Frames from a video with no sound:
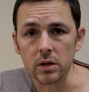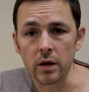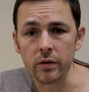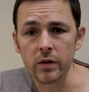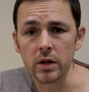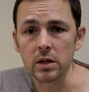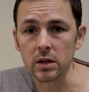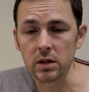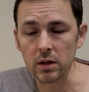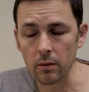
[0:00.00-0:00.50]
And
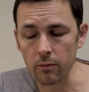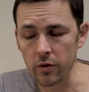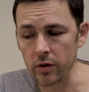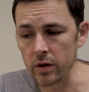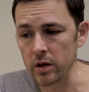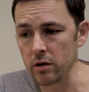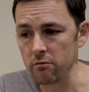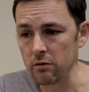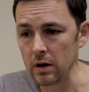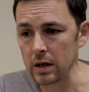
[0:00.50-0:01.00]
this is
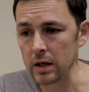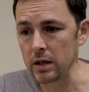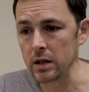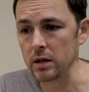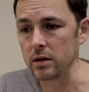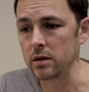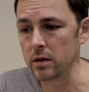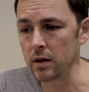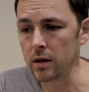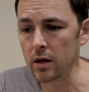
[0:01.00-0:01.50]
something you really
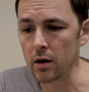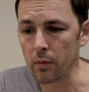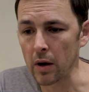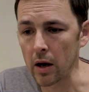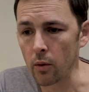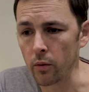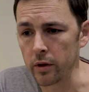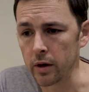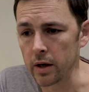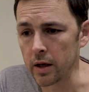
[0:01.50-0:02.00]
need to think
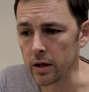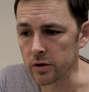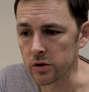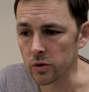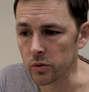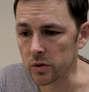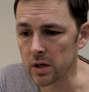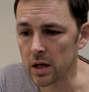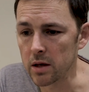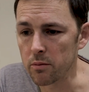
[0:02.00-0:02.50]
about with an air
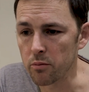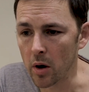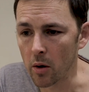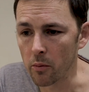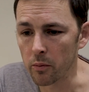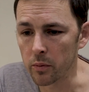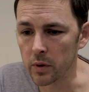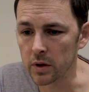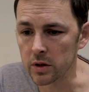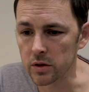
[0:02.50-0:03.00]
source heat
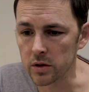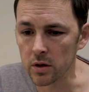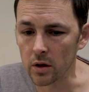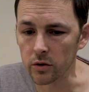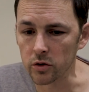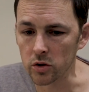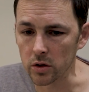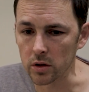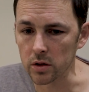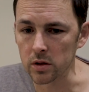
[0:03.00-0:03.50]
pump. It's
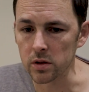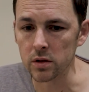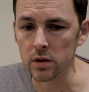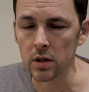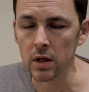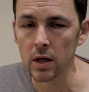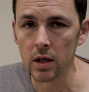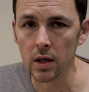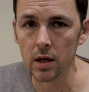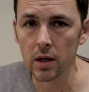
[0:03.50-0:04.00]
not
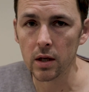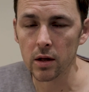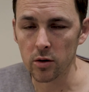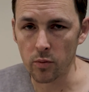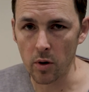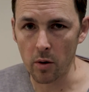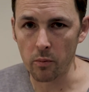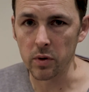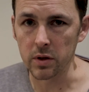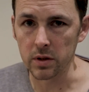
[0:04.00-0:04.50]
just the
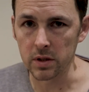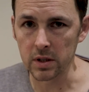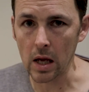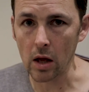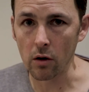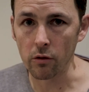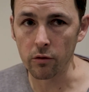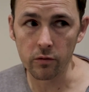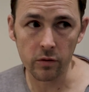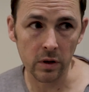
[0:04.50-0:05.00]
pump
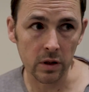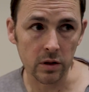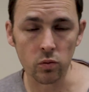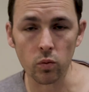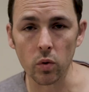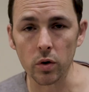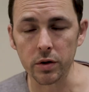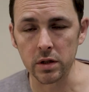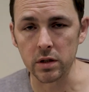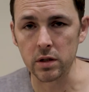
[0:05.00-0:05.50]
itself, it's
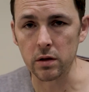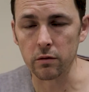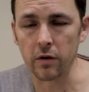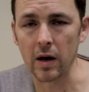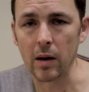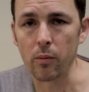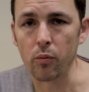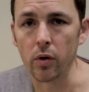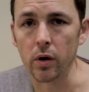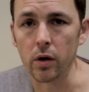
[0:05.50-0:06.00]
what is the
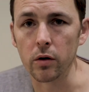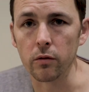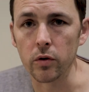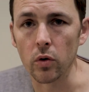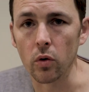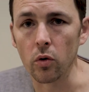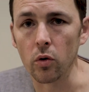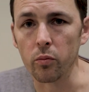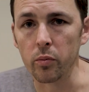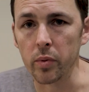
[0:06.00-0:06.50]
fabric of
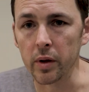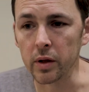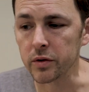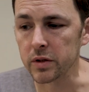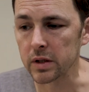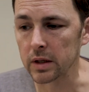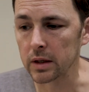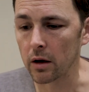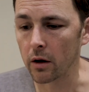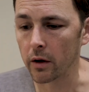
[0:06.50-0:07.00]
your
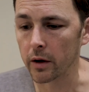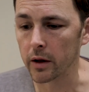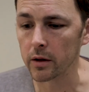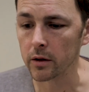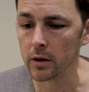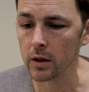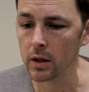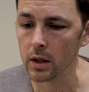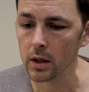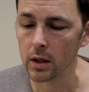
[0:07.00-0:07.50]
building
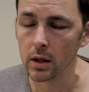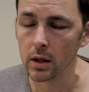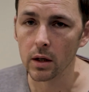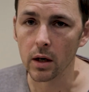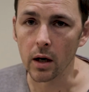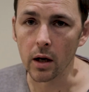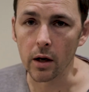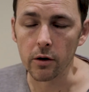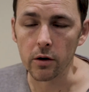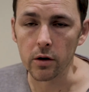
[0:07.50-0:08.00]
like.
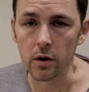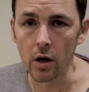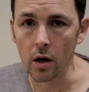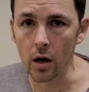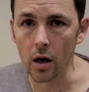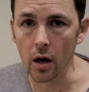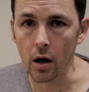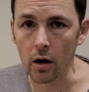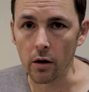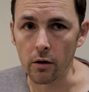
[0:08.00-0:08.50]
And
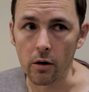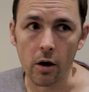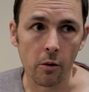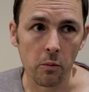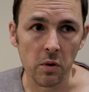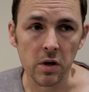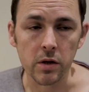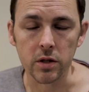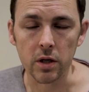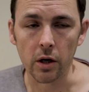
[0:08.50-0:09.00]

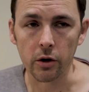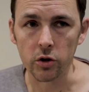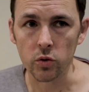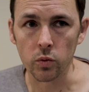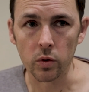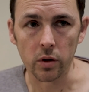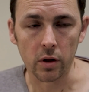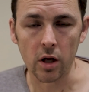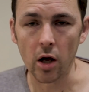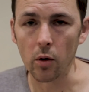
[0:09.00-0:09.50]
I'm in
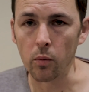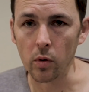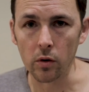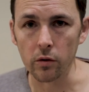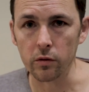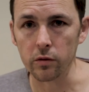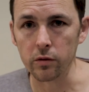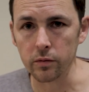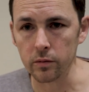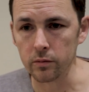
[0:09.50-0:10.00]
touch with a couple
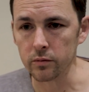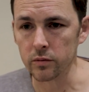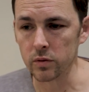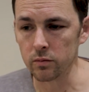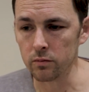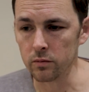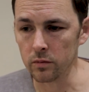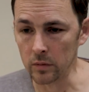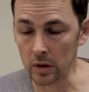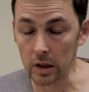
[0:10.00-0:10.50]
of
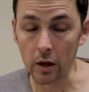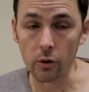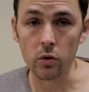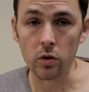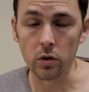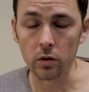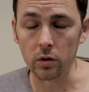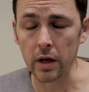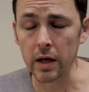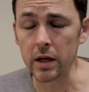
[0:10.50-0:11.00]

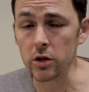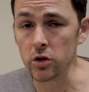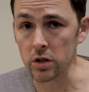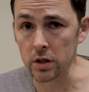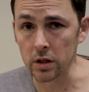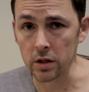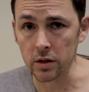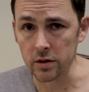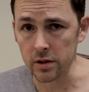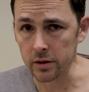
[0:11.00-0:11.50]
local
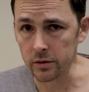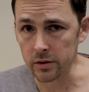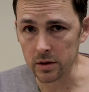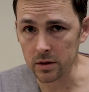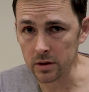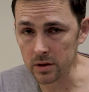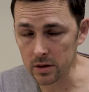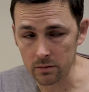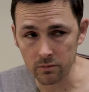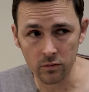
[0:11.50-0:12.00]
energy
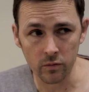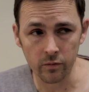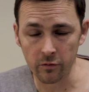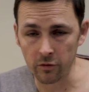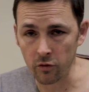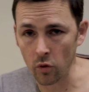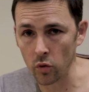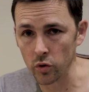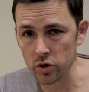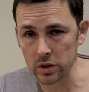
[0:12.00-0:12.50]
consultants,
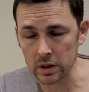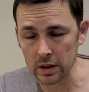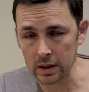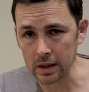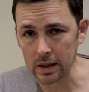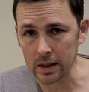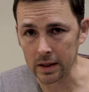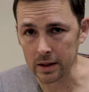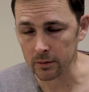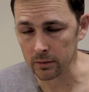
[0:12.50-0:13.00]

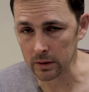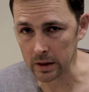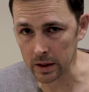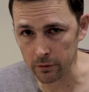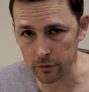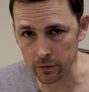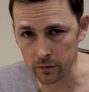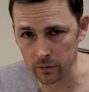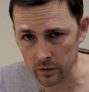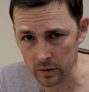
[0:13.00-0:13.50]
fortunately
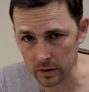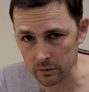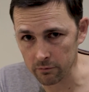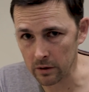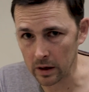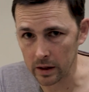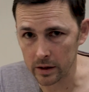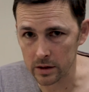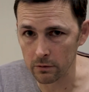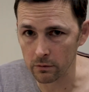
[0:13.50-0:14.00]
live
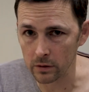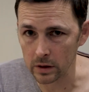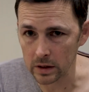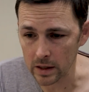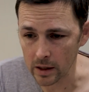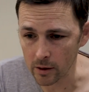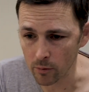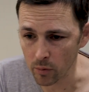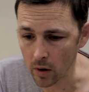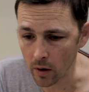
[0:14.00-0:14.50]
relatively
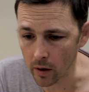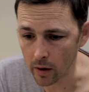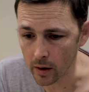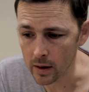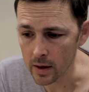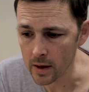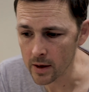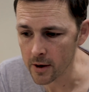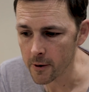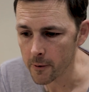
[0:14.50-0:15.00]

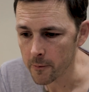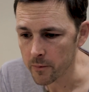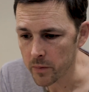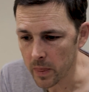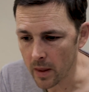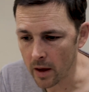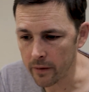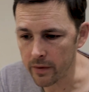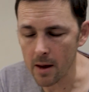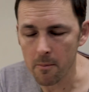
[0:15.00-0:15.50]
nearby,
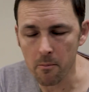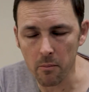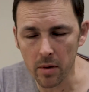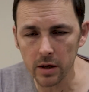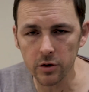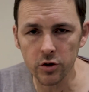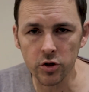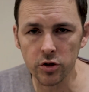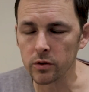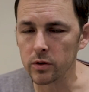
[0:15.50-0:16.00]
and their
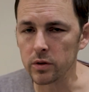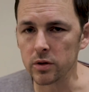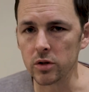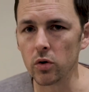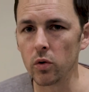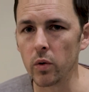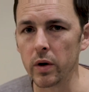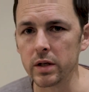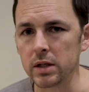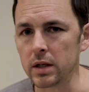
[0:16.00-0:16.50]
mantra is
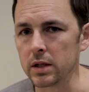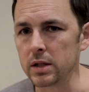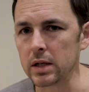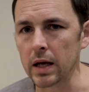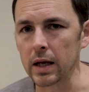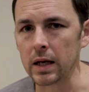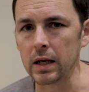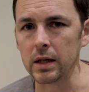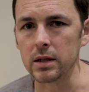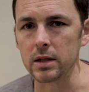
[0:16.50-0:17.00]
always
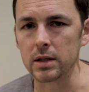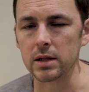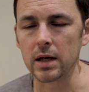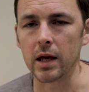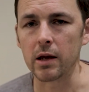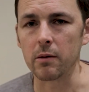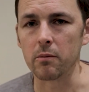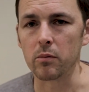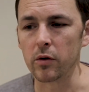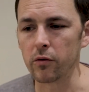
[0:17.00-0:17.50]
exactly the
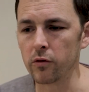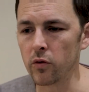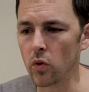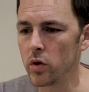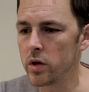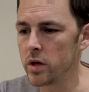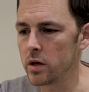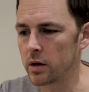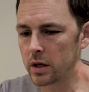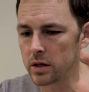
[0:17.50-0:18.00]
same.
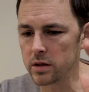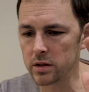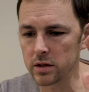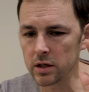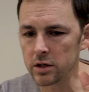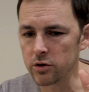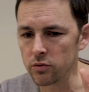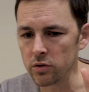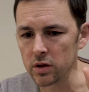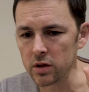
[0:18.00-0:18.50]
Before you're
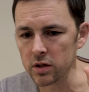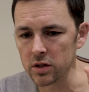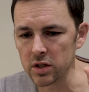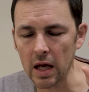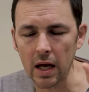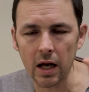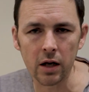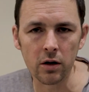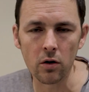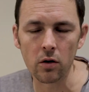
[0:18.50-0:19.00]
considering the
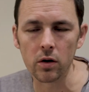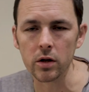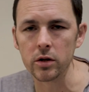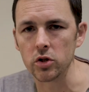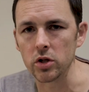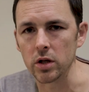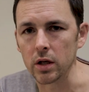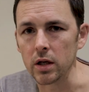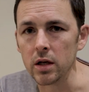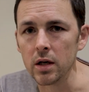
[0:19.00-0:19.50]

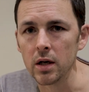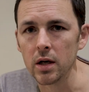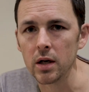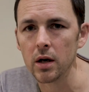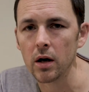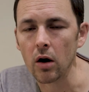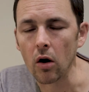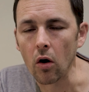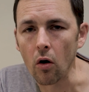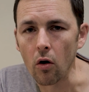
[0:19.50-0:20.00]
technology
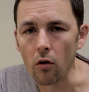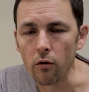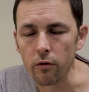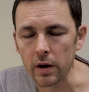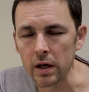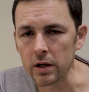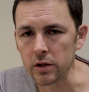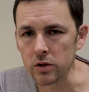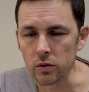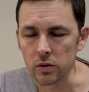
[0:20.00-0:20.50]
of
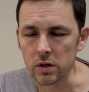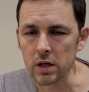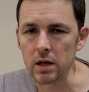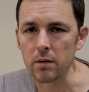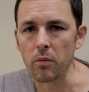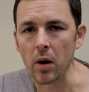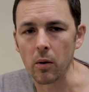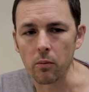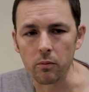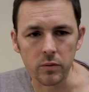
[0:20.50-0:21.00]
air source
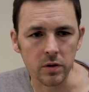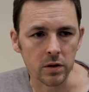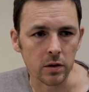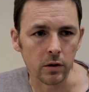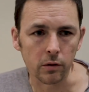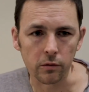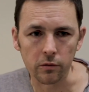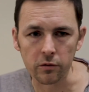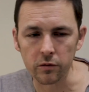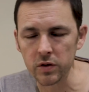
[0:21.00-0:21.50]
heat pumps,
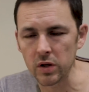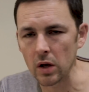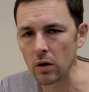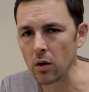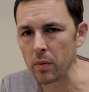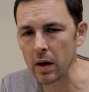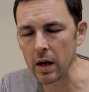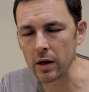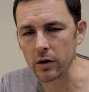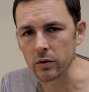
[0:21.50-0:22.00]
of
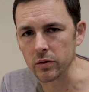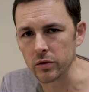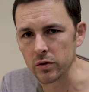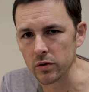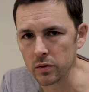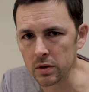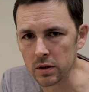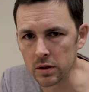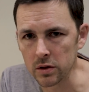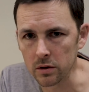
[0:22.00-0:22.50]
solar panels,
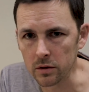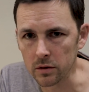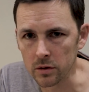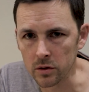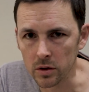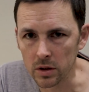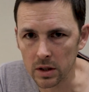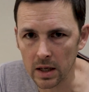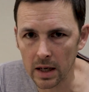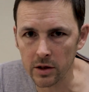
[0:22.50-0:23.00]
all these sort of
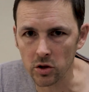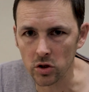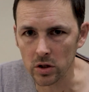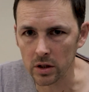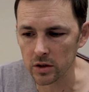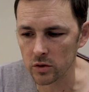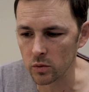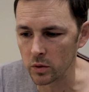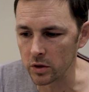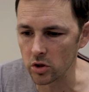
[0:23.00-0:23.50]
good
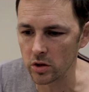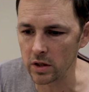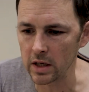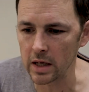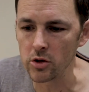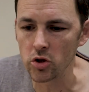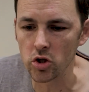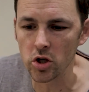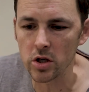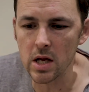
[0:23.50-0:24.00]
gadgets which the
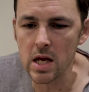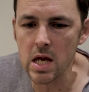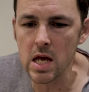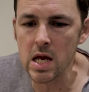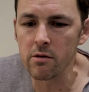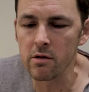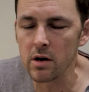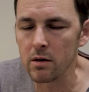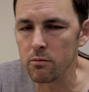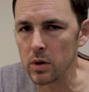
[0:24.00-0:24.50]

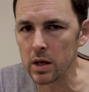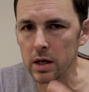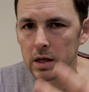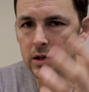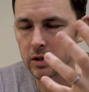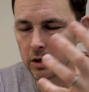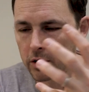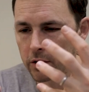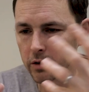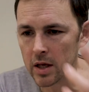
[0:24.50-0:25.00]
engineer in me
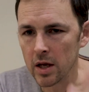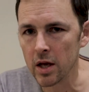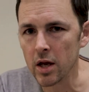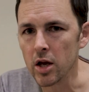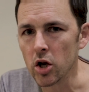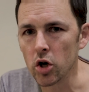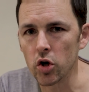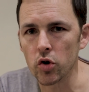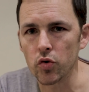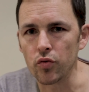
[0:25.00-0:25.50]
is sort of
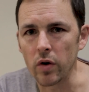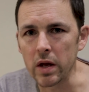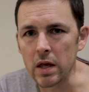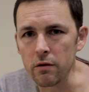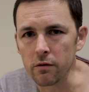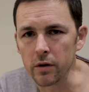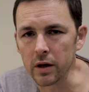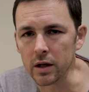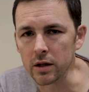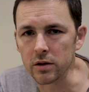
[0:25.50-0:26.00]

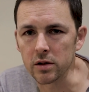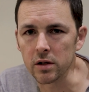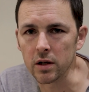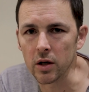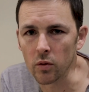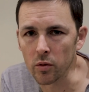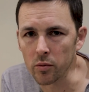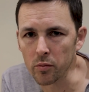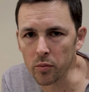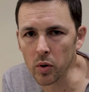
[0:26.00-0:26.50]
craving to
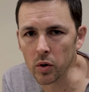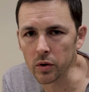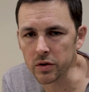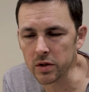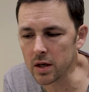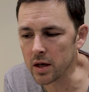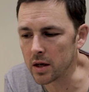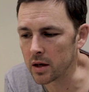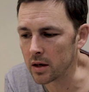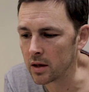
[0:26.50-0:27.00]
go and
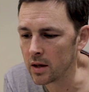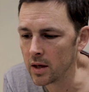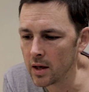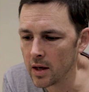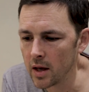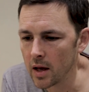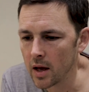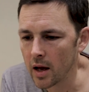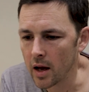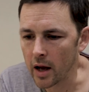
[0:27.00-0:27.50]
put in,
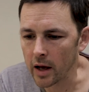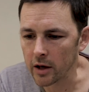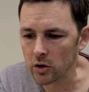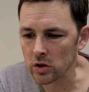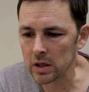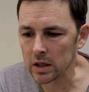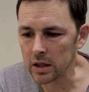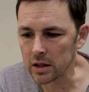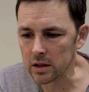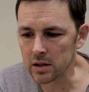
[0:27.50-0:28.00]

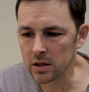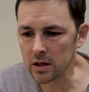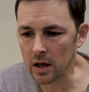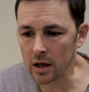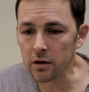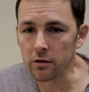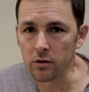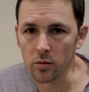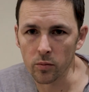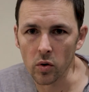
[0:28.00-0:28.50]
actually it's
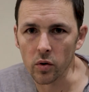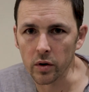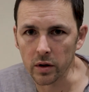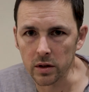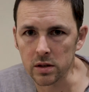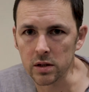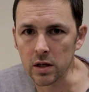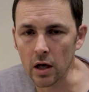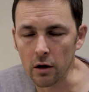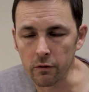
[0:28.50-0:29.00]
kind of the
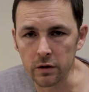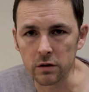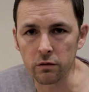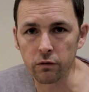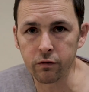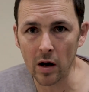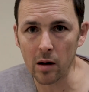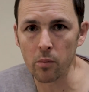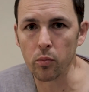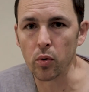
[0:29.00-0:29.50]
boring stuff. It's
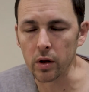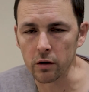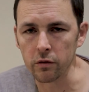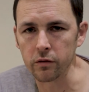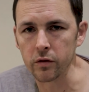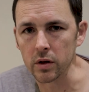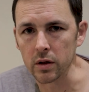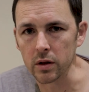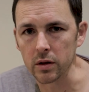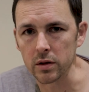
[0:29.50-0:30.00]
fabric
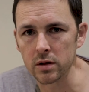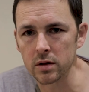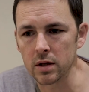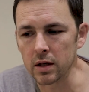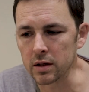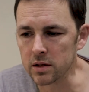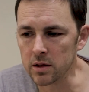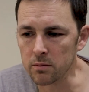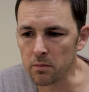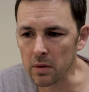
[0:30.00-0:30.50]
first.
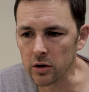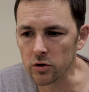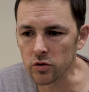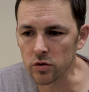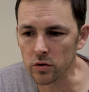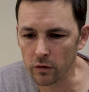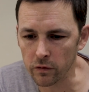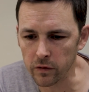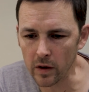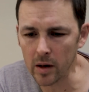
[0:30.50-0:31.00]
That's the
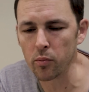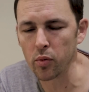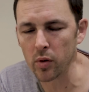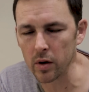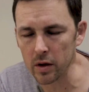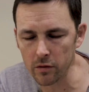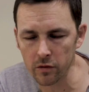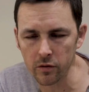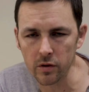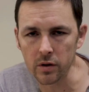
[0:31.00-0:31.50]
mantra.
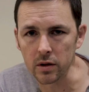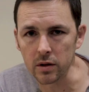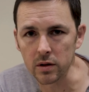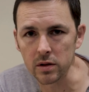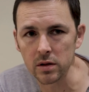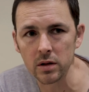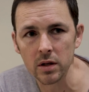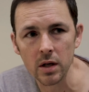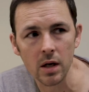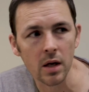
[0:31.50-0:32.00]
Fabric
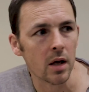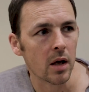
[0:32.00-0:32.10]
first.